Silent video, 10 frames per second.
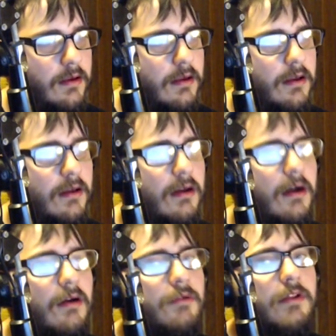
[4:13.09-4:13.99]

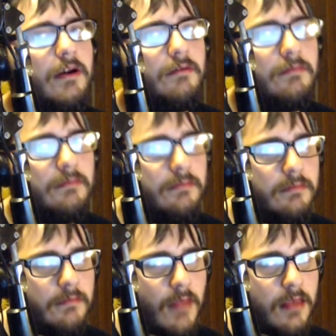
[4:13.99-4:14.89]
Oh no.
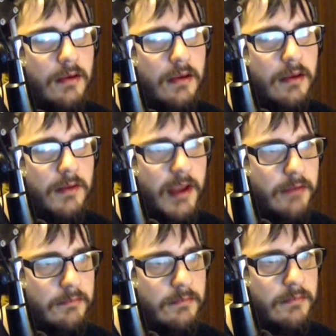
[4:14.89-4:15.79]
Here we go.
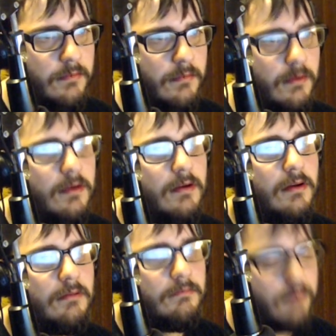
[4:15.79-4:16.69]

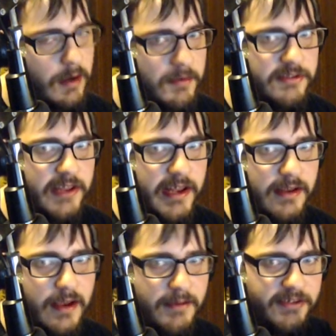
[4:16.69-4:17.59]
I almost did it. I
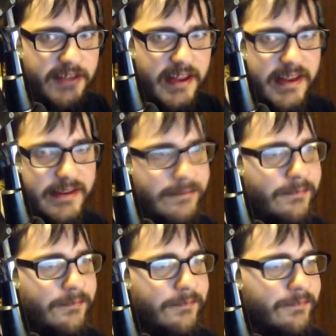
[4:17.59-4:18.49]
almost did it.
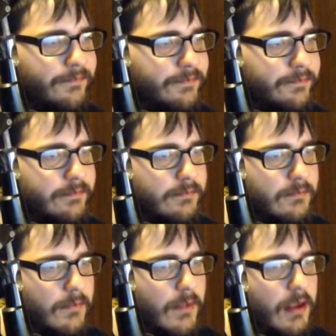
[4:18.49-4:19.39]

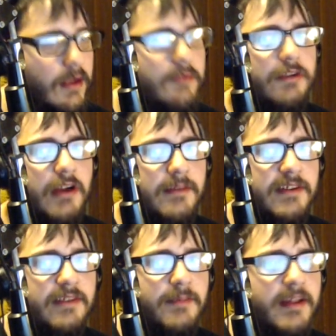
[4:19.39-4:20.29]
I was gonna hum to this,
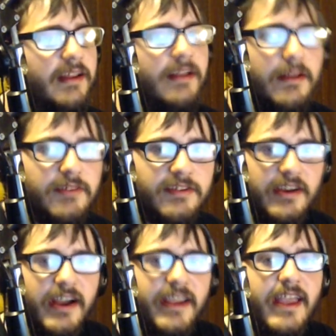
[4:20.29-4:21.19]
but I love this song.
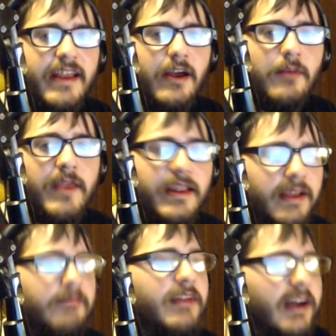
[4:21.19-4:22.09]
I can't help it. I
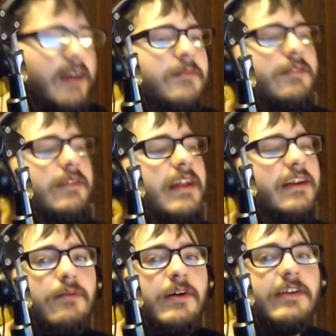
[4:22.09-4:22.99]
wanna hum to it. I don't
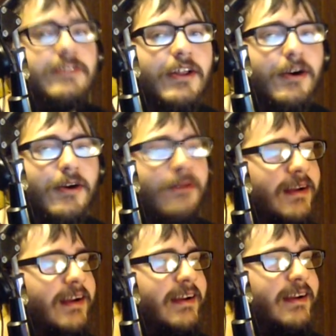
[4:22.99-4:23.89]
want to though.
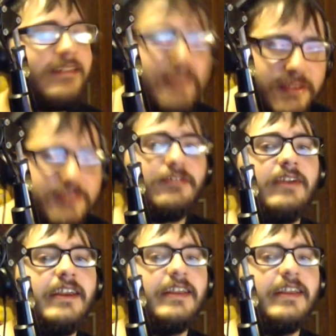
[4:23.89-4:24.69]
This song's great.